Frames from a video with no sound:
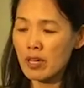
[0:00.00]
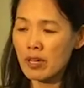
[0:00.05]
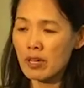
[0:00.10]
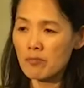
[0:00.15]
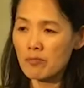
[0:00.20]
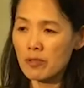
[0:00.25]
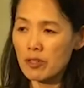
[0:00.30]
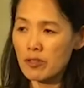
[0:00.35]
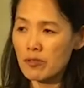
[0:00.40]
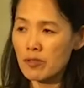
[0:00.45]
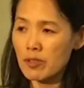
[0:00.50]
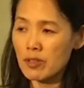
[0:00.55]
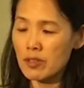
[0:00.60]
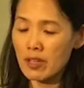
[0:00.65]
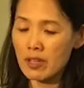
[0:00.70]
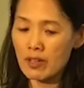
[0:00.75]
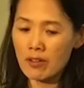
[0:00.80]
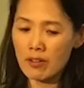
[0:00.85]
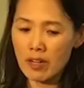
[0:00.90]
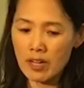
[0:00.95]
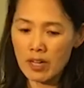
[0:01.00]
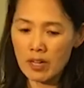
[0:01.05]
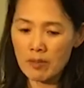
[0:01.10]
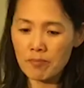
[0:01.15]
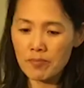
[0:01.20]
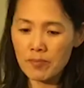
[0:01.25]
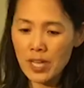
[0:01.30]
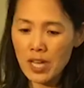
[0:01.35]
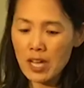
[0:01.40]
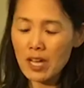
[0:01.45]
producing
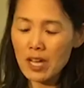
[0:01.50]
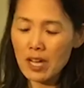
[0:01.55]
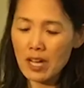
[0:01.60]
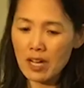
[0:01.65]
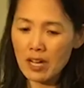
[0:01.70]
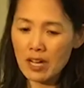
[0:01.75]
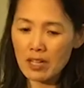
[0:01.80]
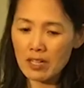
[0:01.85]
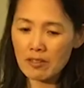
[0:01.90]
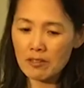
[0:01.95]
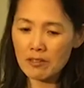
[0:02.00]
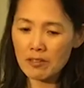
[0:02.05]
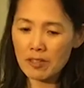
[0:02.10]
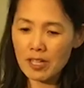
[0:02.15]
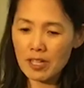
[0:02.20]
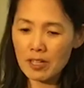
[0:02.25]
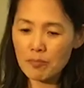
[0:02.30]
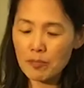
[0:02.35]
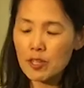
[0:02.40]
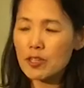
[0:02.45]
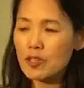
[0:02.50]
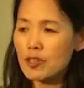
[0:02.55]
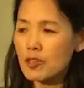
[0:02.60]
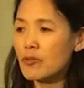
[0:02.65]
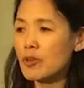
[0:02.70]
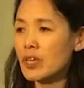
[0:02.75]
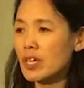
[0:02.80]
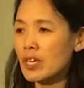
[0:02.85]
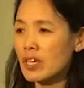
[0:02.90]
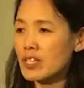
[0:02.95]
or
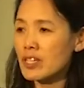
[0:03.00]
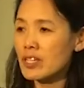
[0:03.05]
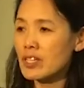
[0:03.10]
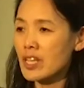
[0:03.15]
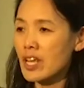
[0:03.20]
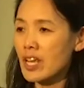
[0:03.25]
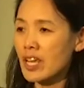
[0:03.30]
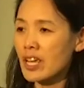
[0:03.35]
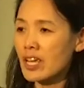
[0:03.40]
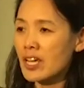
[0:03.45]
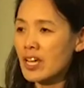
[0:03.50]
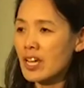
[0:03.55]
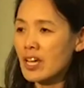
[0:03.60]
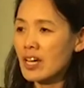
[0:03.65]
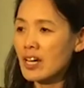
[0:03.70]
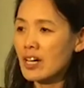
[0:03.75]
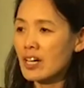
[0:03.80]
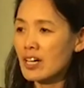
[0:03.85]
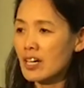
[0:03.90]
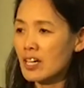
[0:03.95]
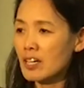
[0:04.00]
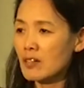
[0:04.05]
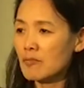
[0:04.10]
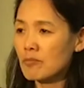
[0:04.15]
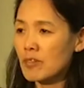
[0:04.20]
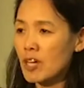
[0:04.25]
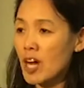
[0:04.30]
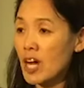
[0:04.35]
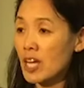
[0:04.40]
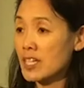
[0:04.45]
pursuing, I should say,
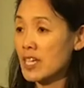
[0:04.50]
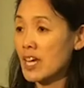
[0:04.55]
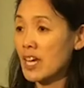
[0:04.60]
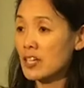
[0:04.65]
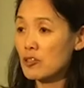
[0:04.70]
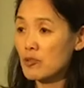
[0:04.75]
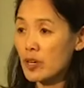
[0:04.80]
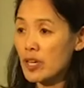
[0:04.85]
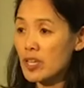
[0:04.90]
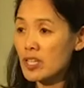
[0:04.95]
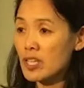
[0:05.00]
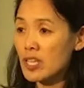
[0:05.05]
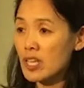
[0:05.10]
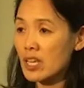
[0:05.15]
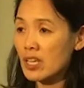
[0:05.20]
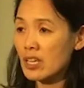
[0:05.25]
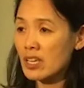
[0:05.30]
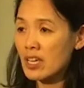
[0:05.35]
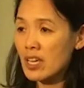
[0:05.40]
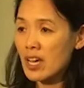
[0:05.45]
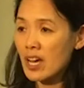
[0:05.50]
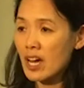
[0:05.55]
contact tracing.